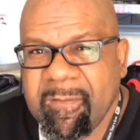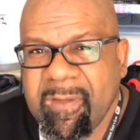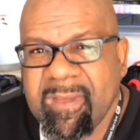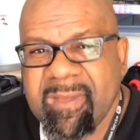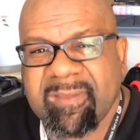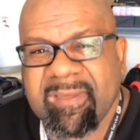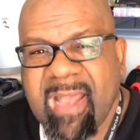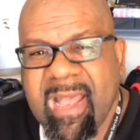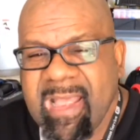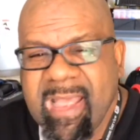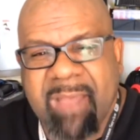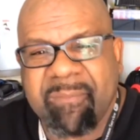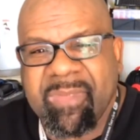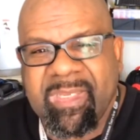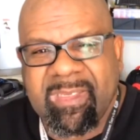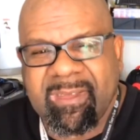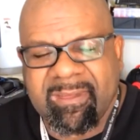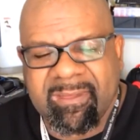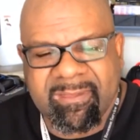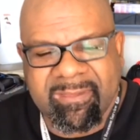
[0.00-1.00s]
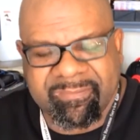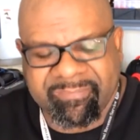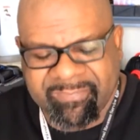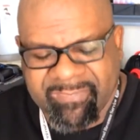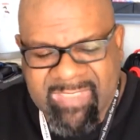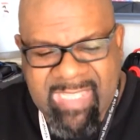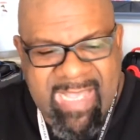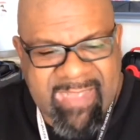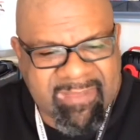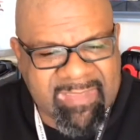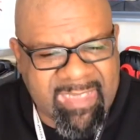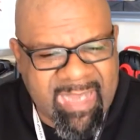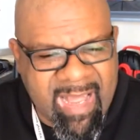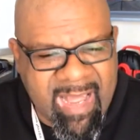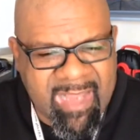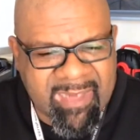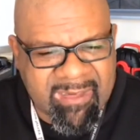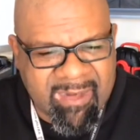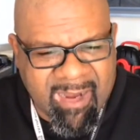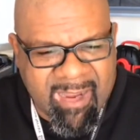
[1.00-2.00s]
So I said a
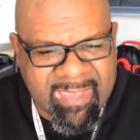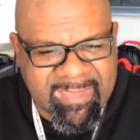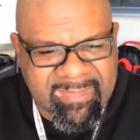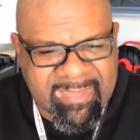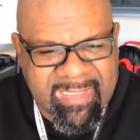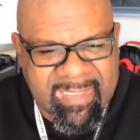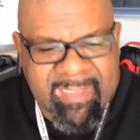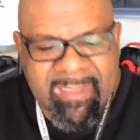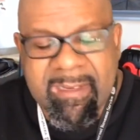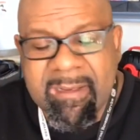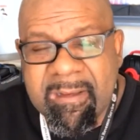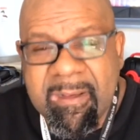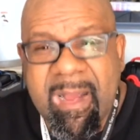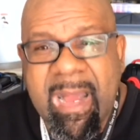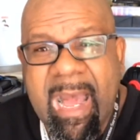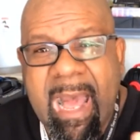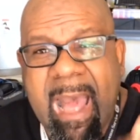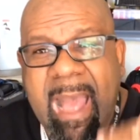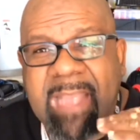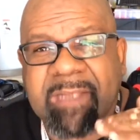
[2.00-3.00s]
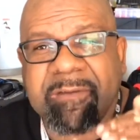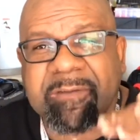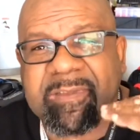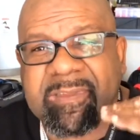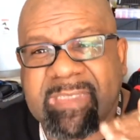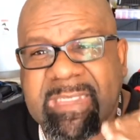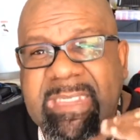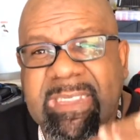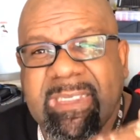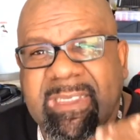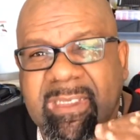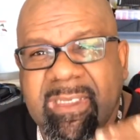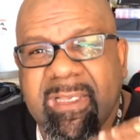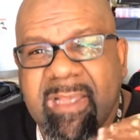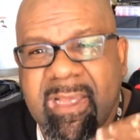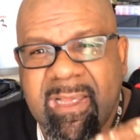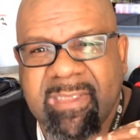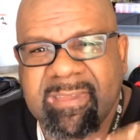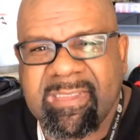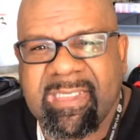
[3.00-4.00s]
higher octane, a higher zinc
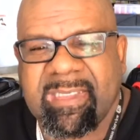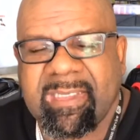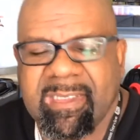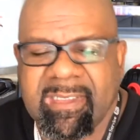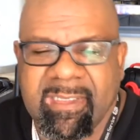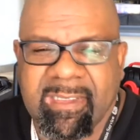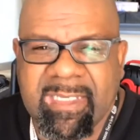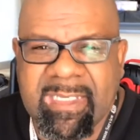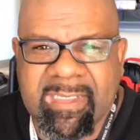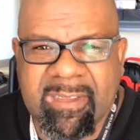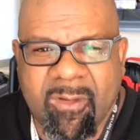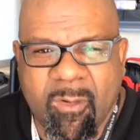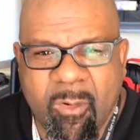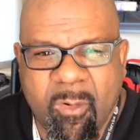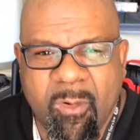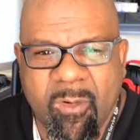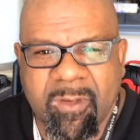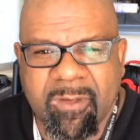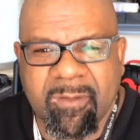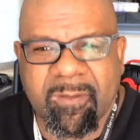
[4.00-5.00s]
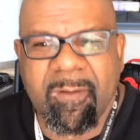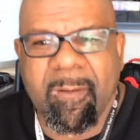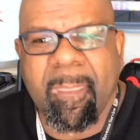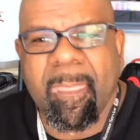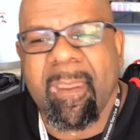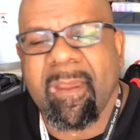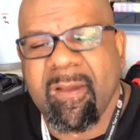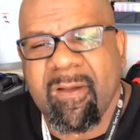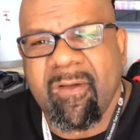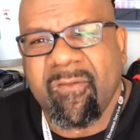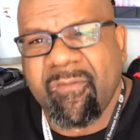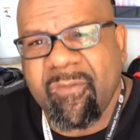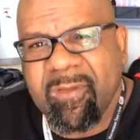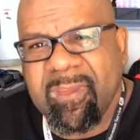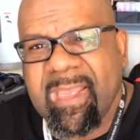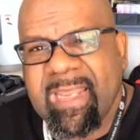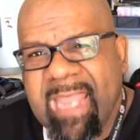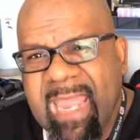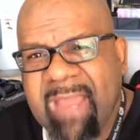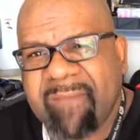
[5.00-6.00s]
content in the oil for
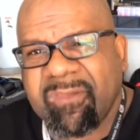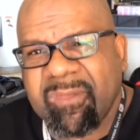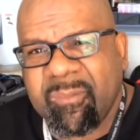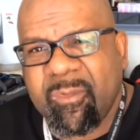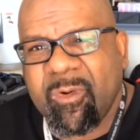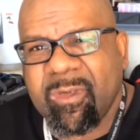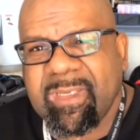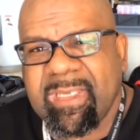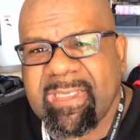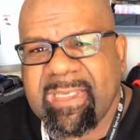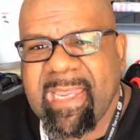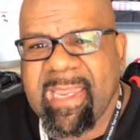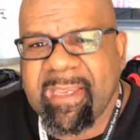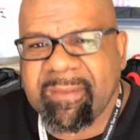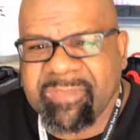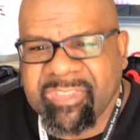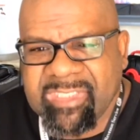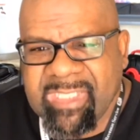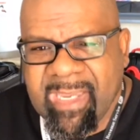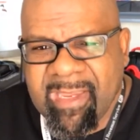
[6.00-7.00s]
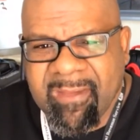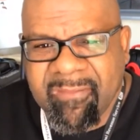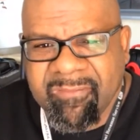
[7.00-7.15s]
that aftermarket camshaft.